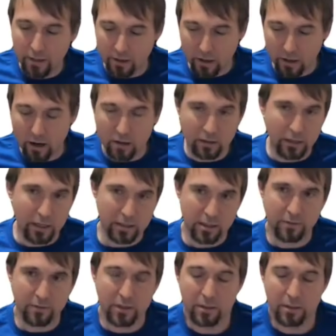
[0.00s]
there are lots
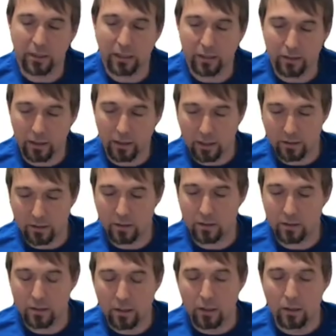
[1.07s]
of similarities.
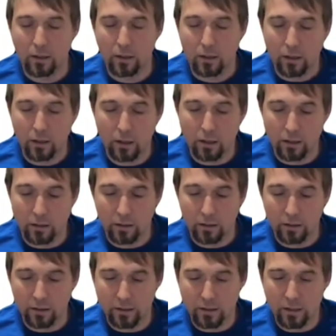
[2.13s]

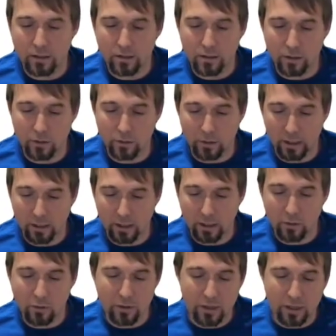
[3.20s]
And so I
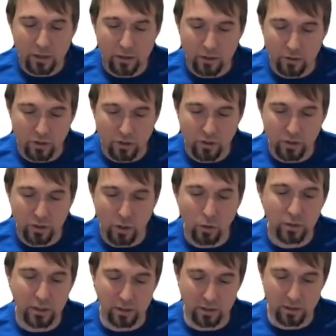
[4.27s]
don't think they're
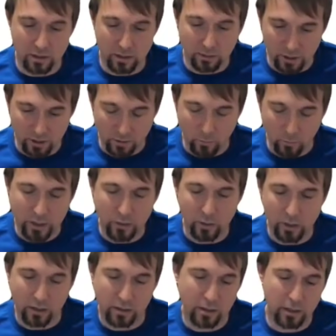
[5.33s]
so dissimilar when you
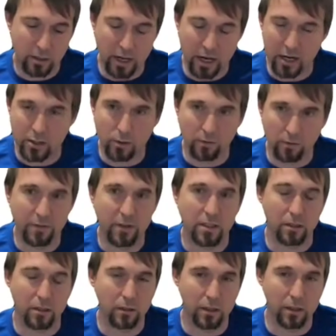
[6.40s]
get to the actual
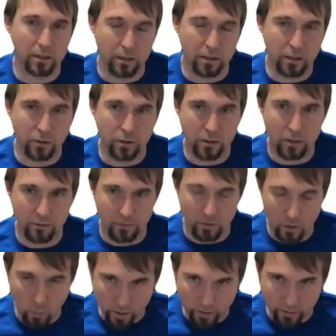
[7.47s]
physical execution of a
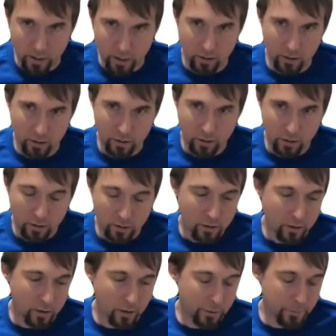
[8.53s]
query.
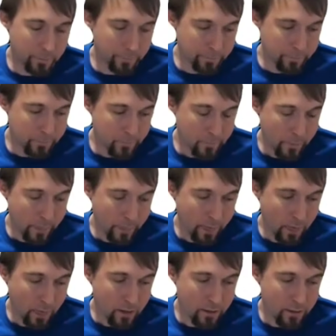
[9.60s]
Um,
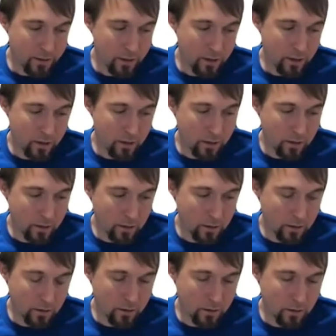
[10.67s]

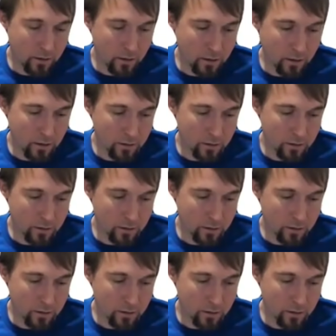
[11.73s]
the